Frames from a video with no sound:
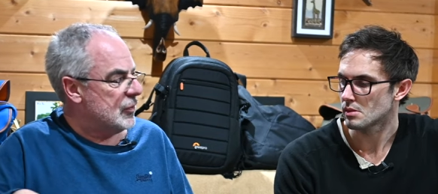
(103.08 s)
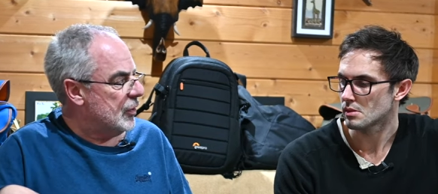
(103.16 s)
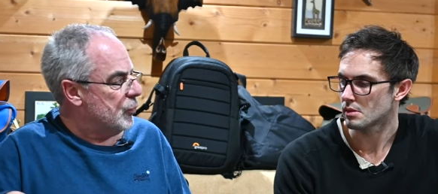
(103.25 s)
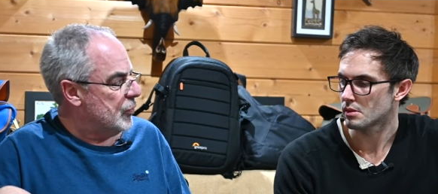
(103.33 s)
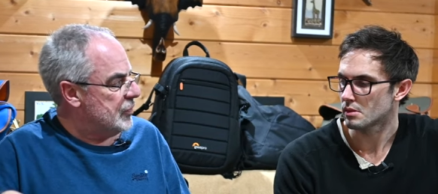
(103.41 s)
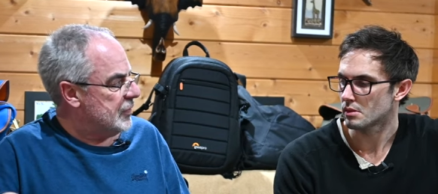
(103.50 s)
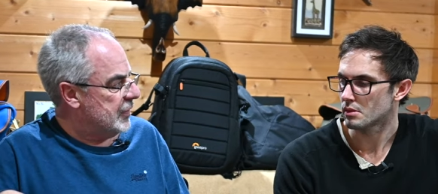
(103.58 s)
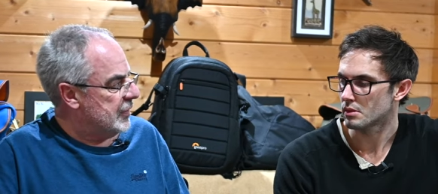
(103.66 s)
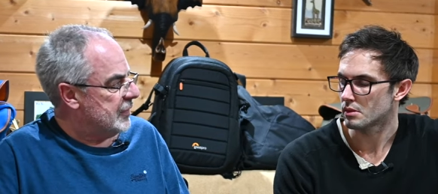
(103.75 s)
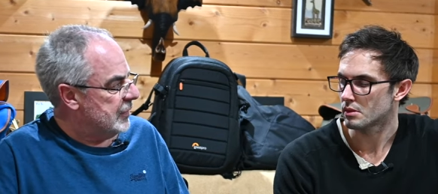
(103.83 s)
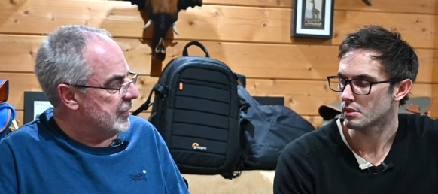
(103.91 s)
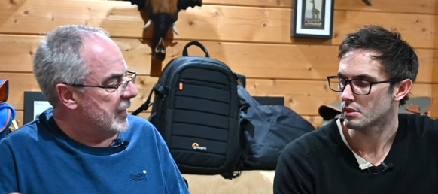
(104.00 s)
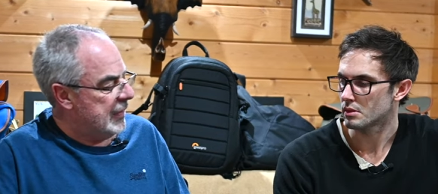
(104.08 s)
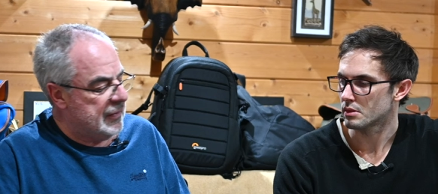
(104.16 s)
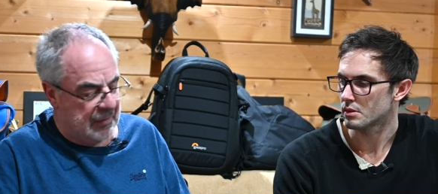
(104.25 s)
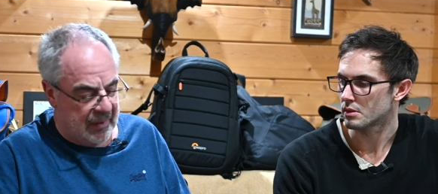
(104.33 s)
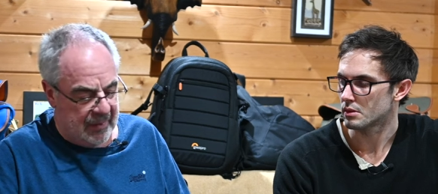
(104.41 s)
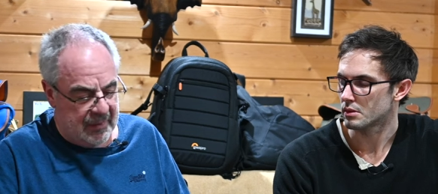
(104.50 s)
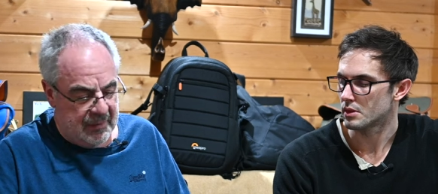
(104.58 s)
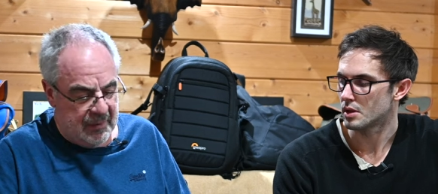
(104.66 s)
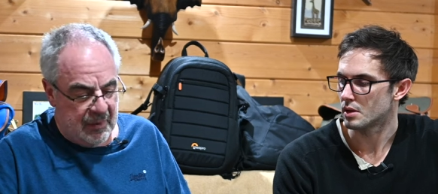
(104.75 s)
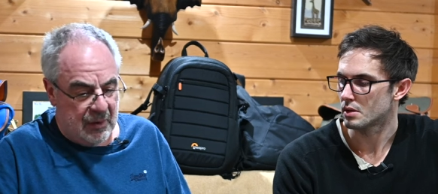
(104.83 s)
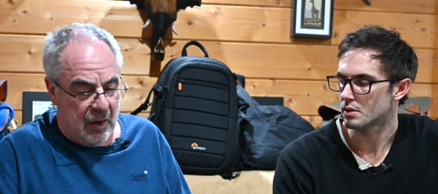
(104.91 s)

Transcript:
Speaker 1: I wanted in there. No.